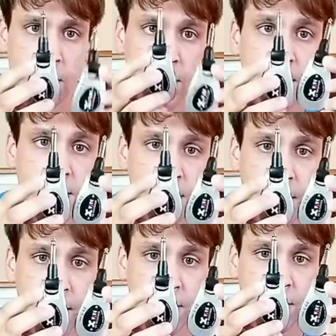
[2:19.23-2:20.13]
These
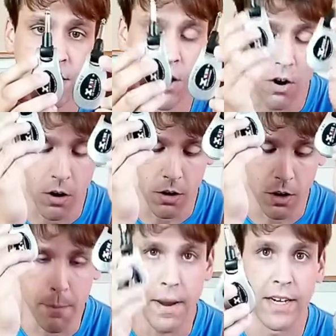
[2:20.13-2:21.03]
things are
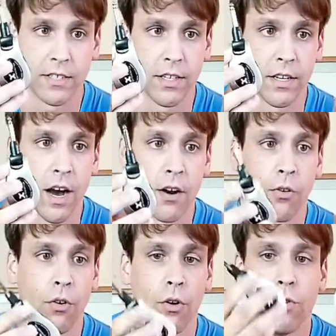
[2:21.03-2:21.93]
amazing. I don't
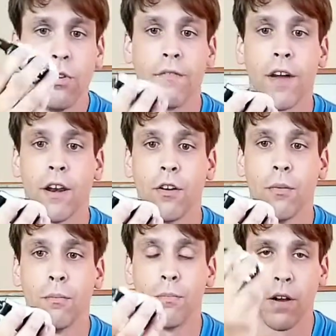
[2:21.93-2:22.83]
know who invented
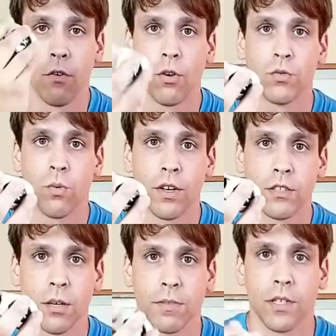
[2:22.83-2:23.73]
them, but I've always wanted
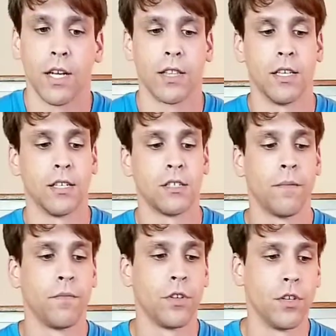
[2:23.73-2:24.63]
something like this.
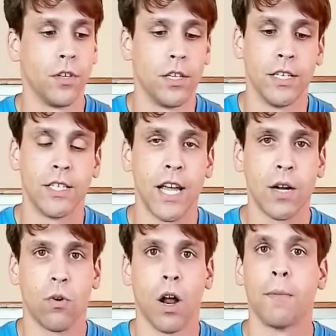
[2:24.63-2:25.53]
You take
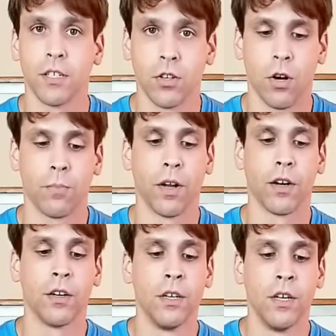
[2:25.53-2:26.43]
one, I'm a guitar player.